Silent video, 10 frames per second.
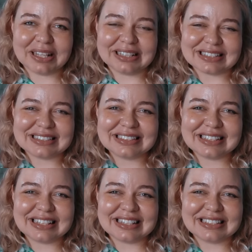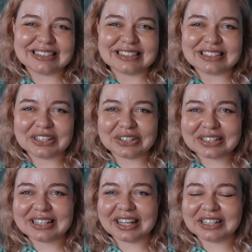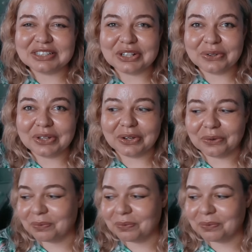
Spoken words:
list is Goodnight Tokyo,